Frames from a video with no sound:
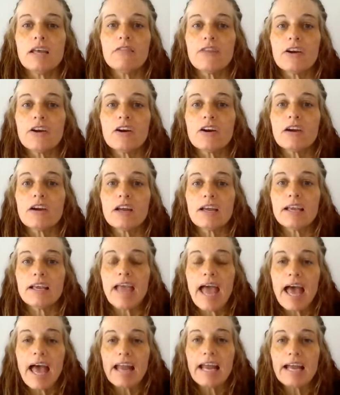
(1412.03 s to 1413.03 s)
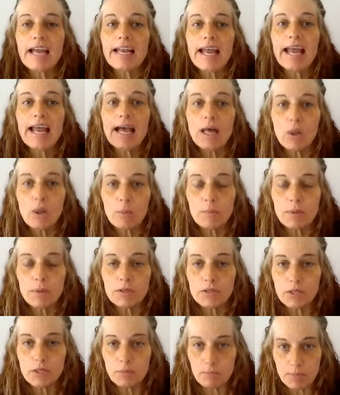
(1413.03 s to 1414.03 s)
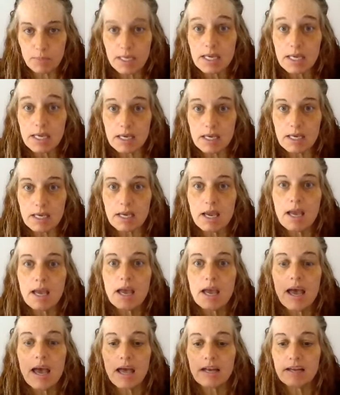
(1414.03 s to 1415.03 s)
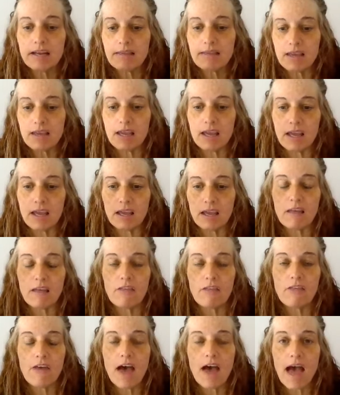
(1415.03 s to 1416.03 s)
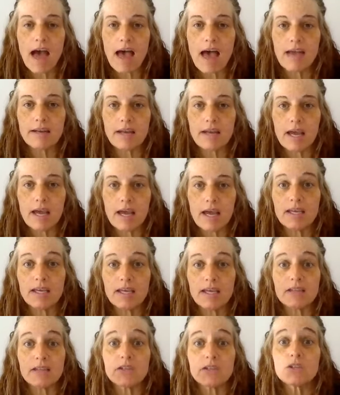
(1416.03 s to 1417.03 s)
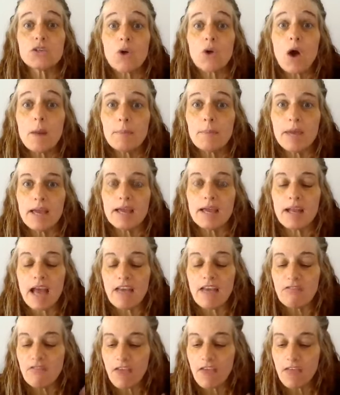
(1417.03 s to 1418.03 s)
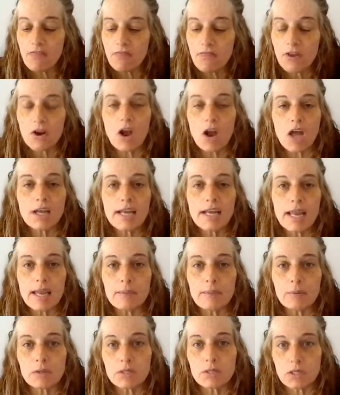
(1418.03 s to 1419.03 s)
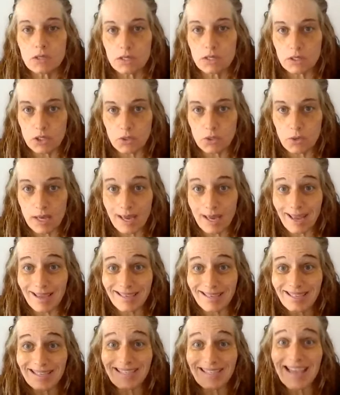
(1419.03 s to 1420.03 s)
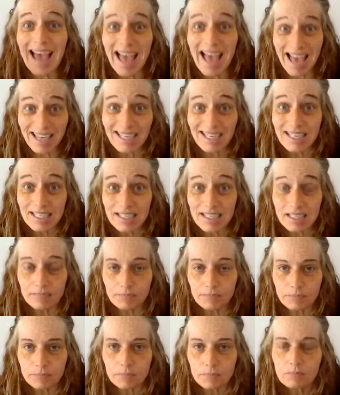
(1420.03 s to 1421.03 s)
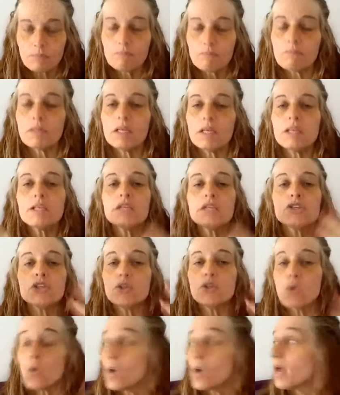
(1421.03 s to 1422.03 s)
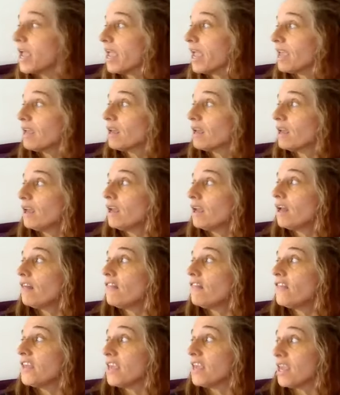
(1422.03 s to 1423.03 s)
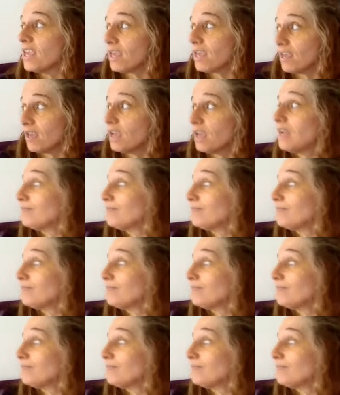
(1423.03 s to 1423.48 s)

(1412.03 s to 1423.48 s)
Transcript: there cannot help to be anything that um, can stop it, and then they're unable to enjoy sex, enjoy the